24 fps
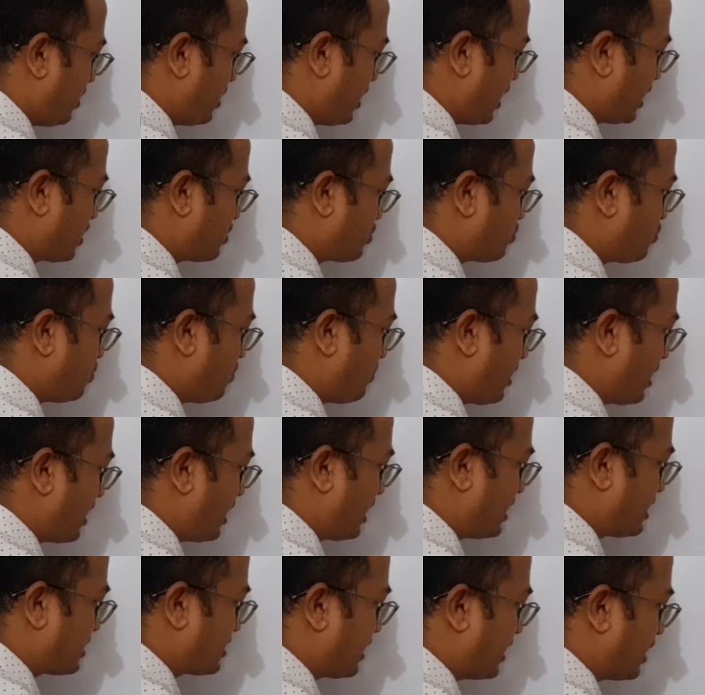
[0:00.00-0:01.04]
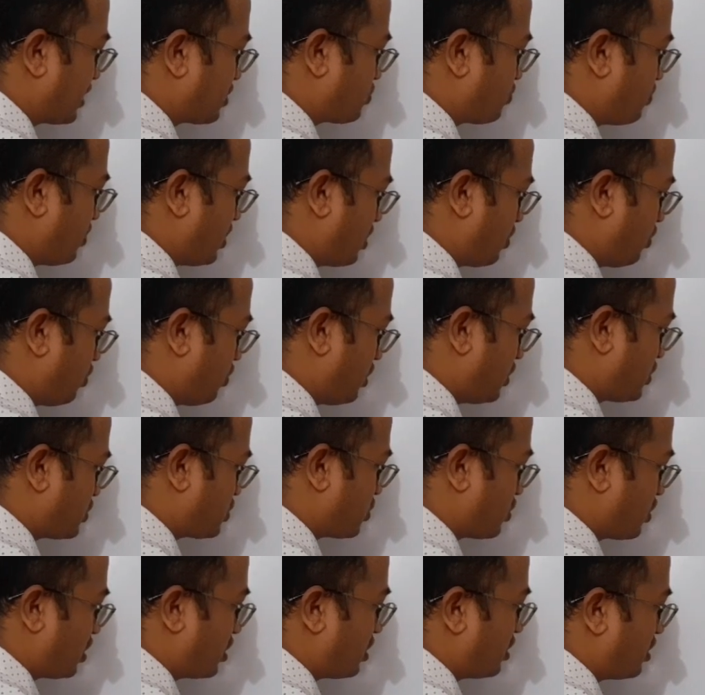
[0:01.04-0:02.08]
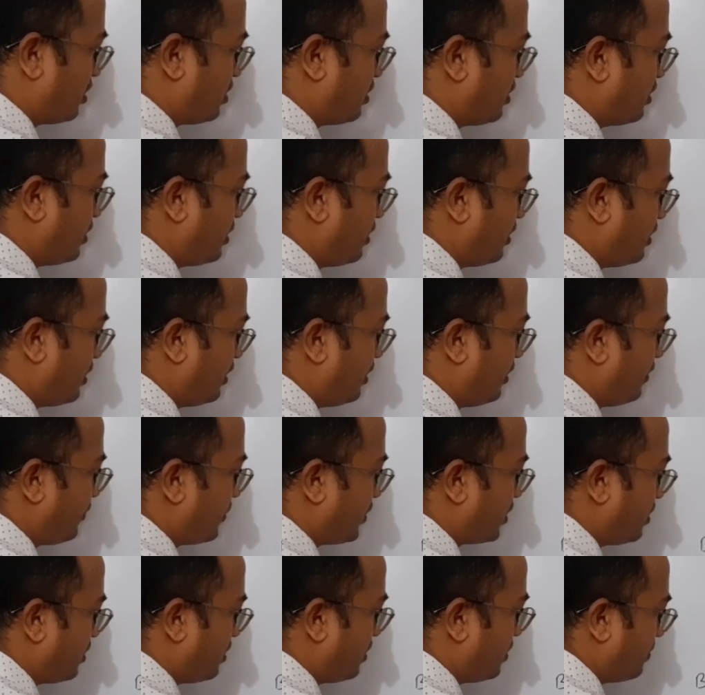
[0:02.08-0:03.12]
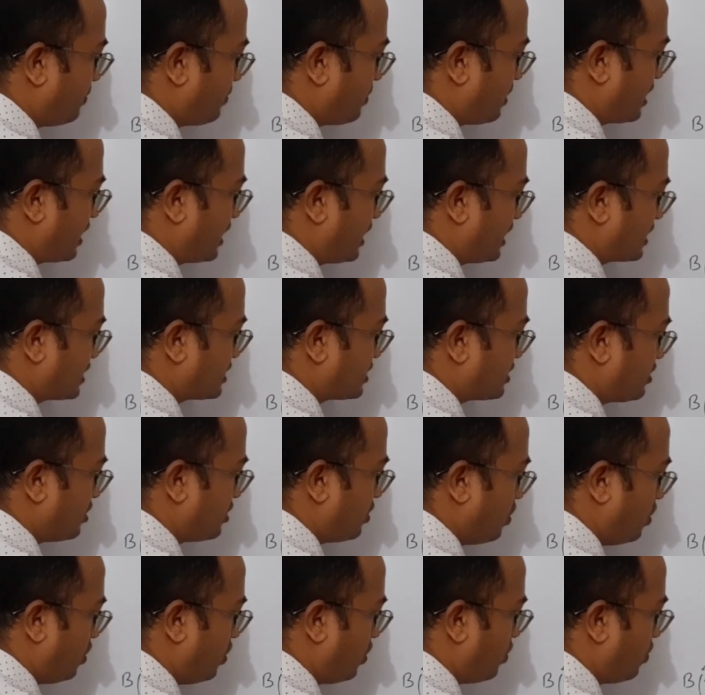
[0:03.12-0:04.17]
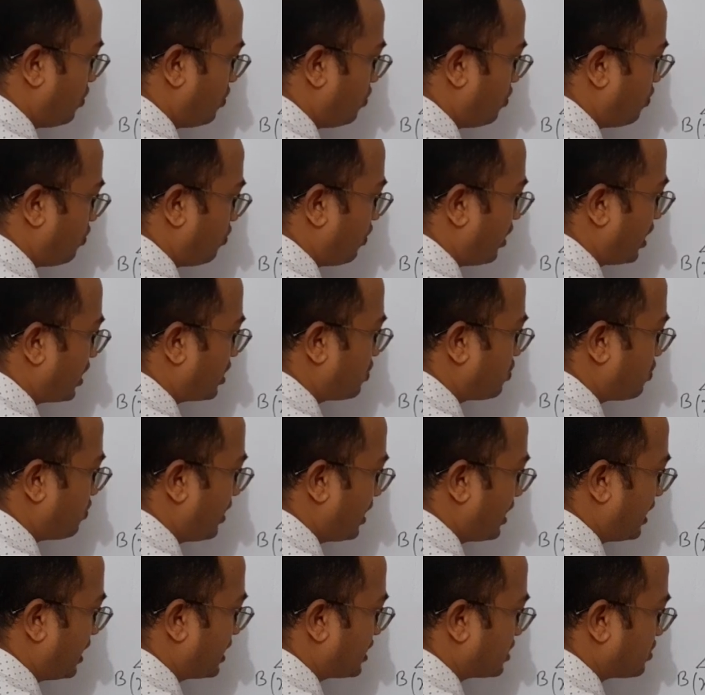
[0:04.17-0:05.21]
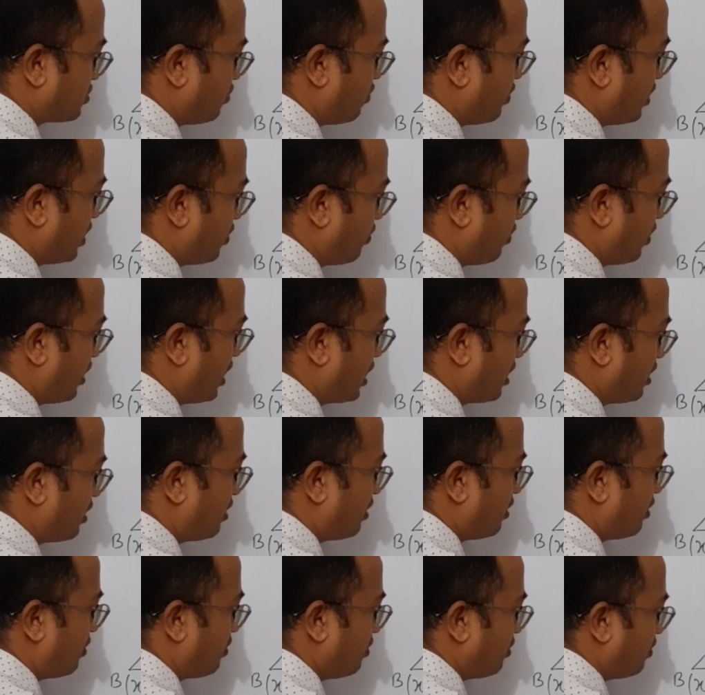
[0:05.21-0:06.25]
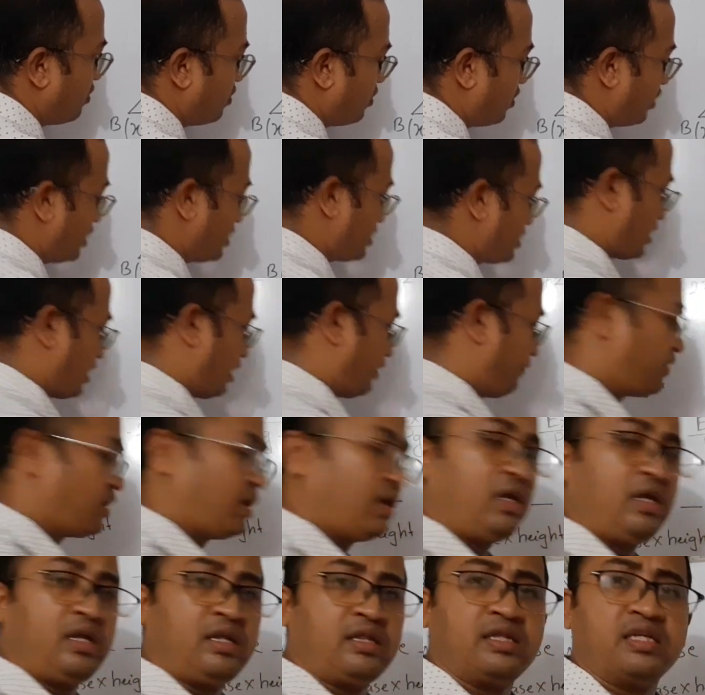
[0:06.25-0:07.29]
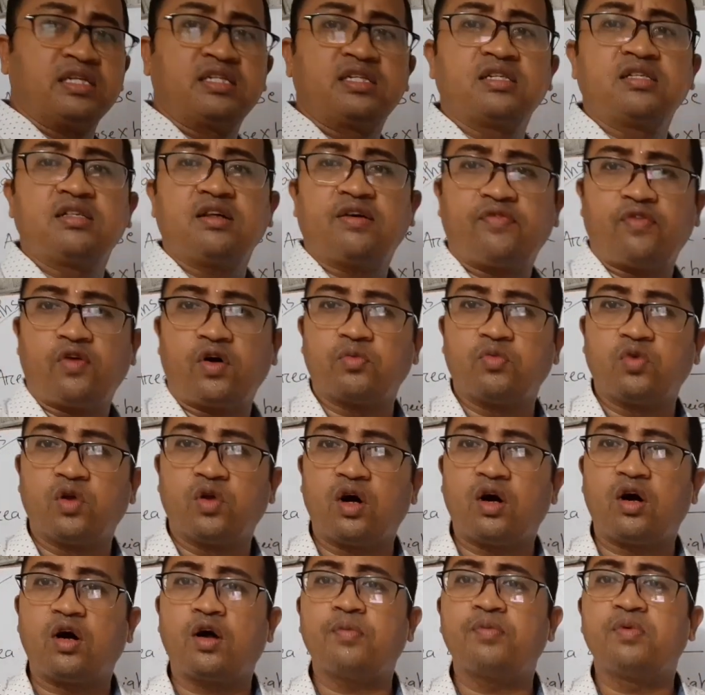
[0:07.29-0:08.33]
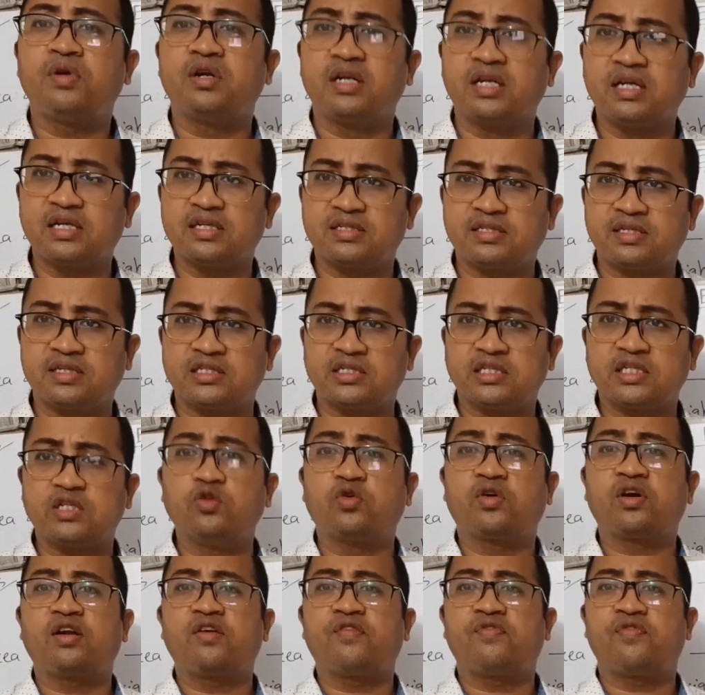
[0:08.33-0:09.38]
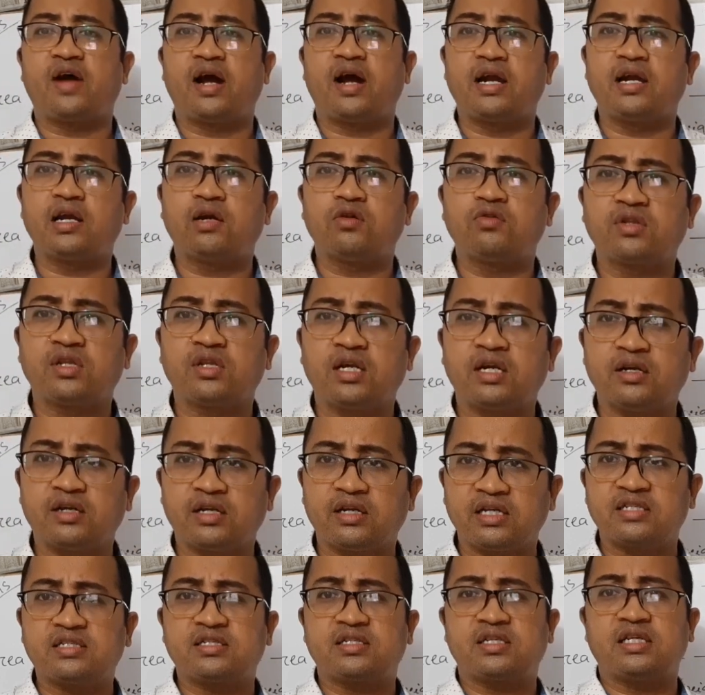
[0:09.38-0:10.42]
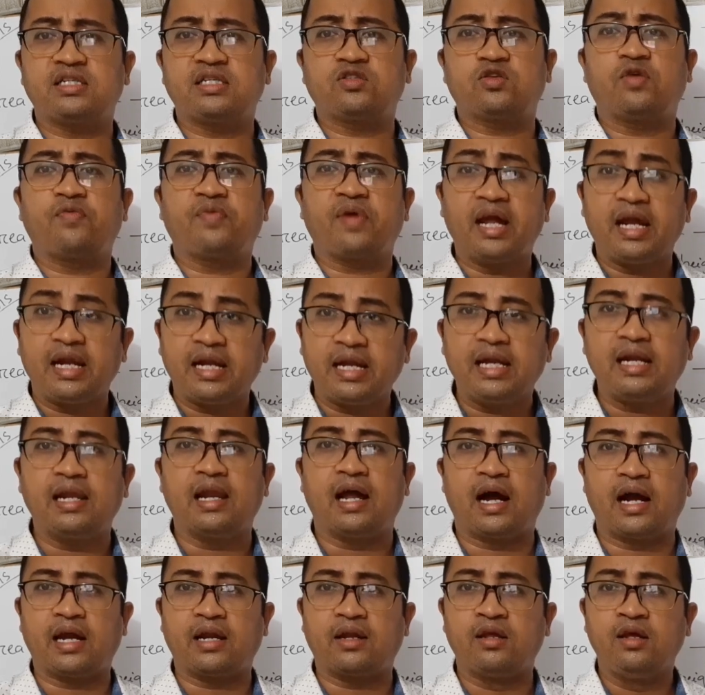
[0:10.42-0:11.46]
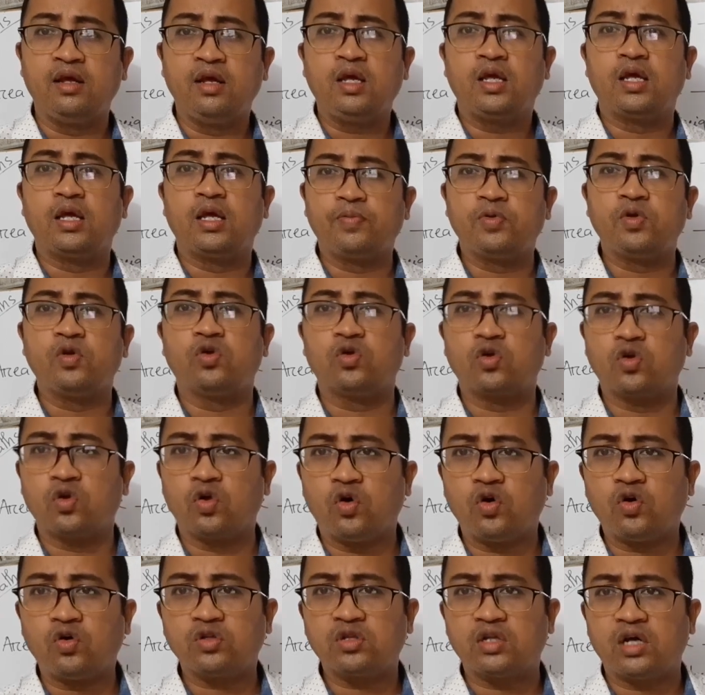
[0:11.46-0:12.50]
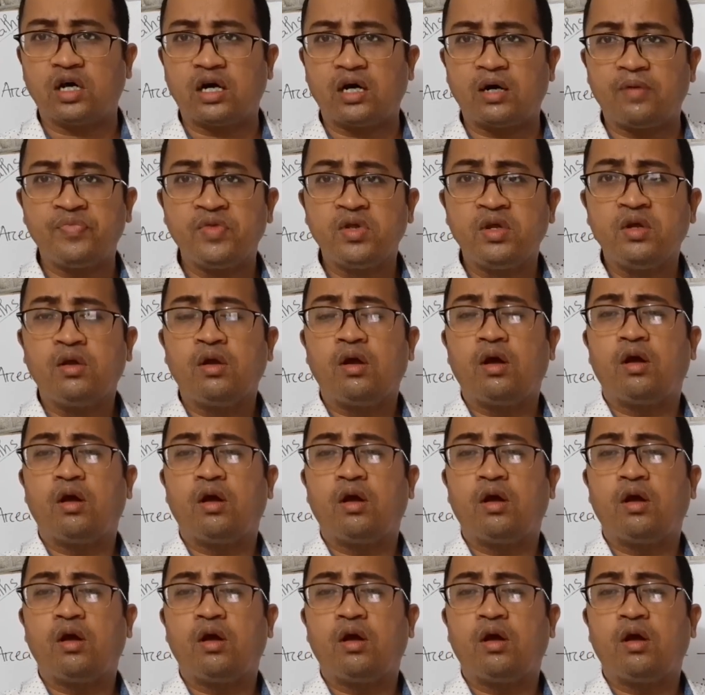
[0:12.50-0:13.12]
x2 minus x1 whole square plus y2 minus y1 whole square. This is the formula of distance. You can find out the distance of any line if you know the